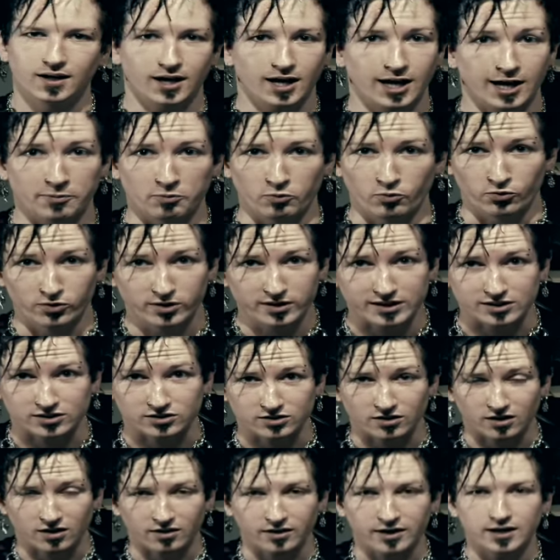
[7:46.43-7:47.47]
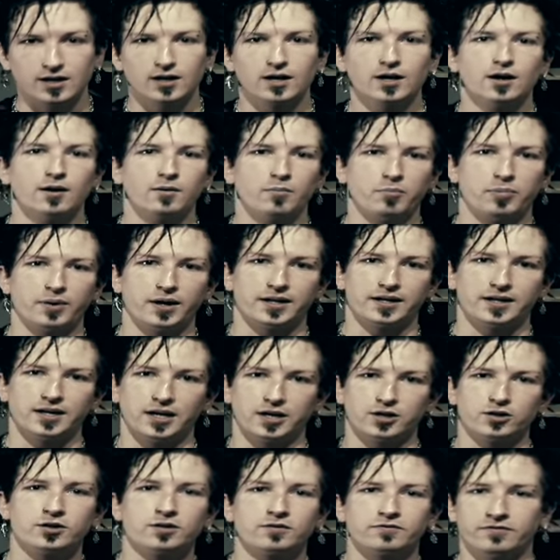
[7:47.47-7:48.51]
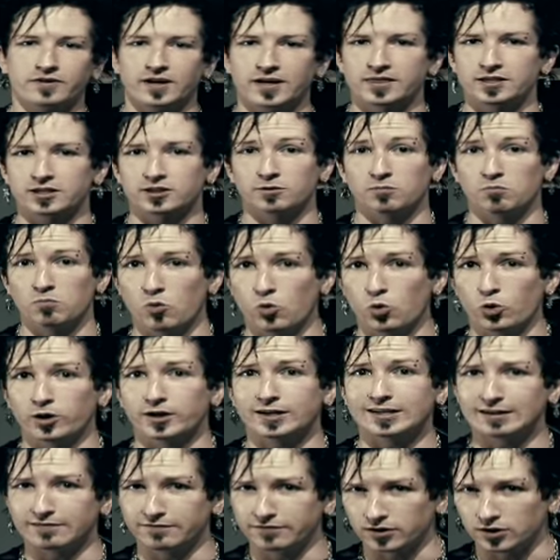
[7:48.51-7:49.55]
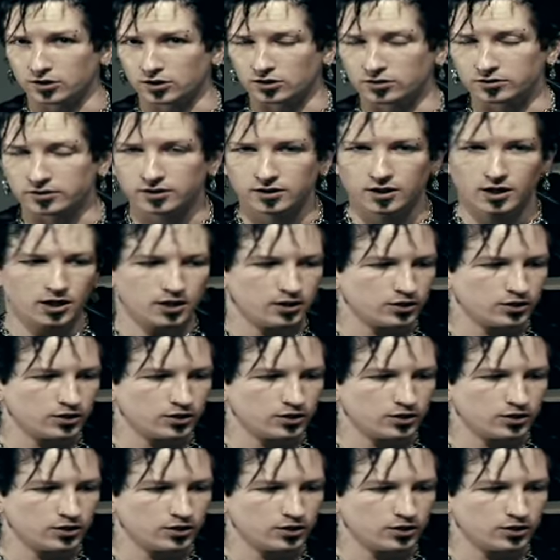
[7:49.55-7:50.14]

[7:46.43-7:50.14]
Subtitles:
I'm really sorry, but you're gonna find this more difficult.